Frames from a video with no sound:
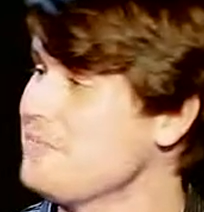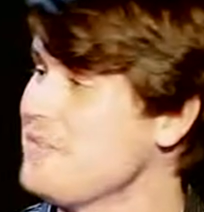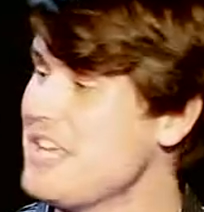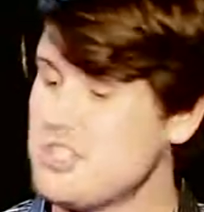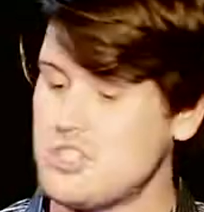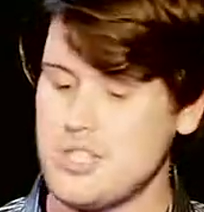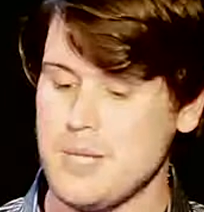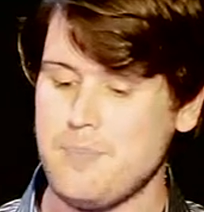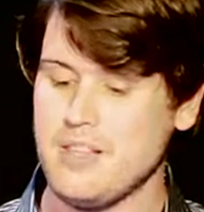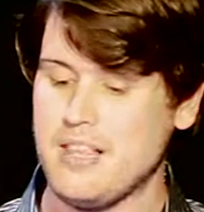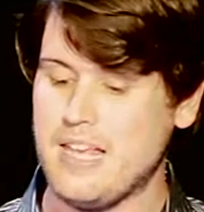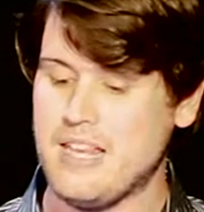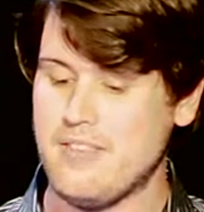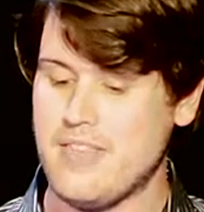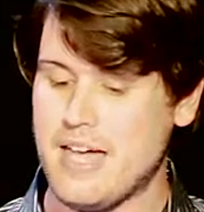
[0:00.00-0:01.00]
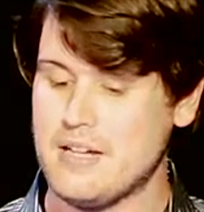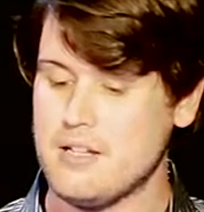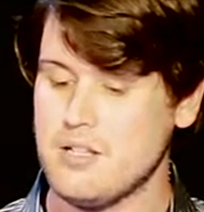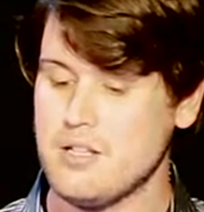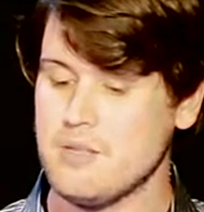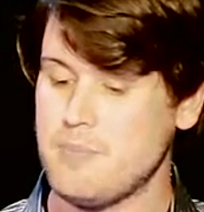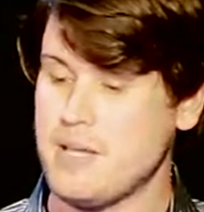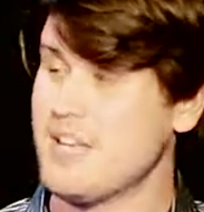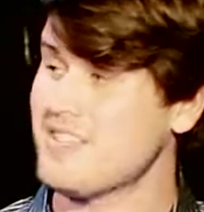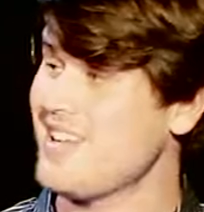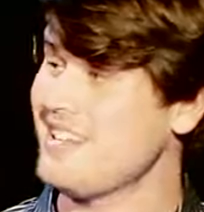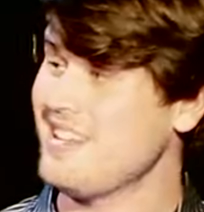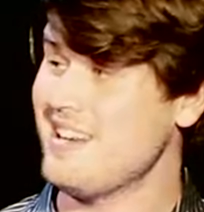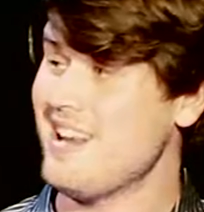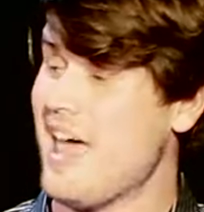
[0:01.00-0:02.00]
He stipulated that because I
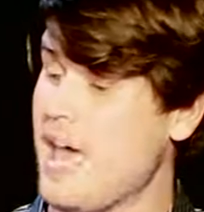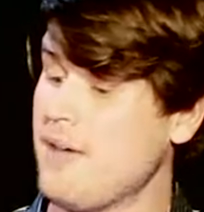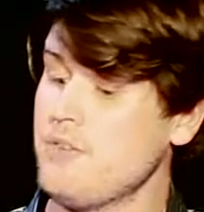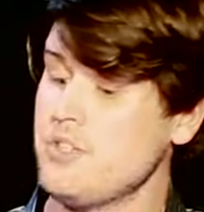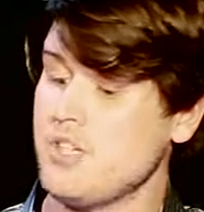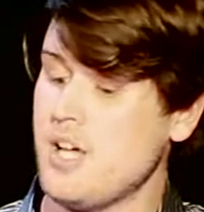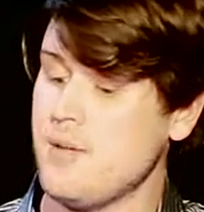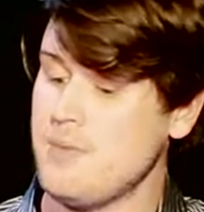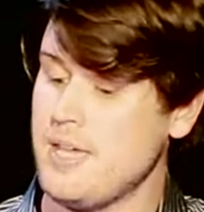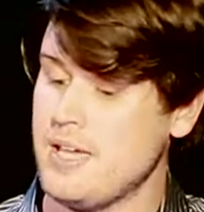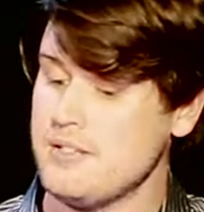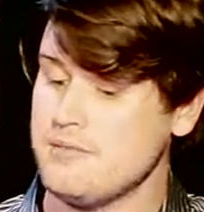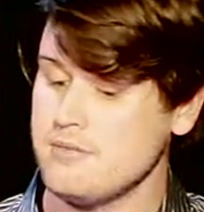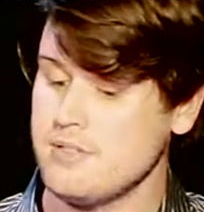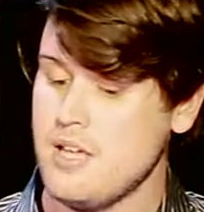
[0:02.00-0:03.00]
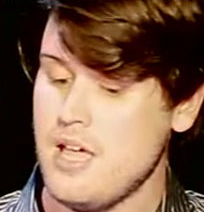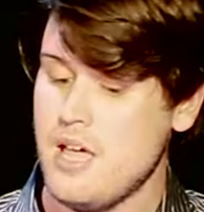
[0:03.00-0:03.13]
didn't have a job yet,